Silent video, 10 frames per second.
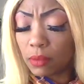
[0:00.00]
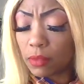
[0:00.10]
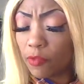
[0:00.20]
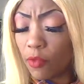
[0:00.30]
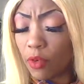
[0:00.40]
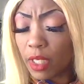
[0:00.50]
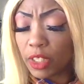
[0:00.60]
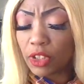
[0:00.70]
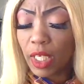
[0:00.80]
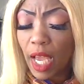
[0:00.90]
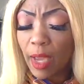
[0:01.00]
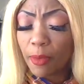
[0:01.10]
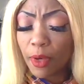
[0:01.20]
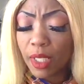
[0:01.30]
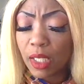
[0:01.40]
Fool energy, High
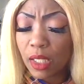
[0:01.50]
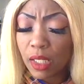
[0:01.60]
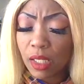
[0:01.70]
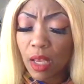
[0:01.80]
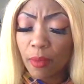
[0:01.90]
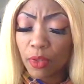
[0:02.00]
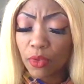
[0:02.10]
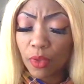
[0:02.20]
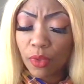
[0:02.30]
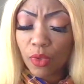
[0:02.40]
Priestess coming through.